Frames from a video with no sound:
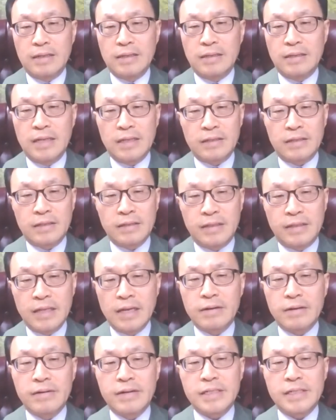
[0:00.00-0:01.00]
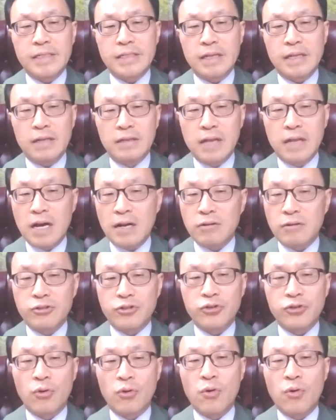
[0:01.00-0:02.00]
that there is not a
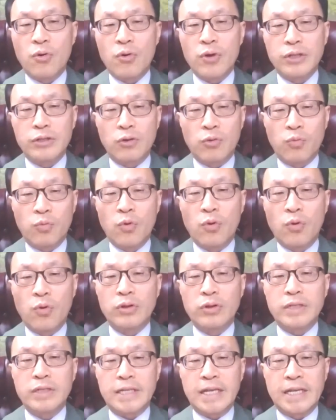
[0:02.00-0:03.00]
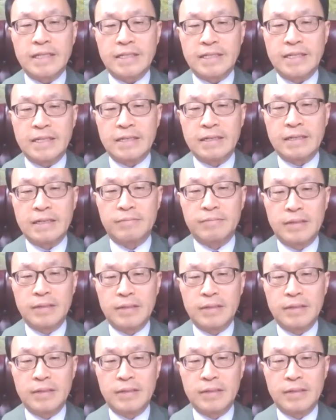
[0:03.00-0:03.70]
joy the world can give,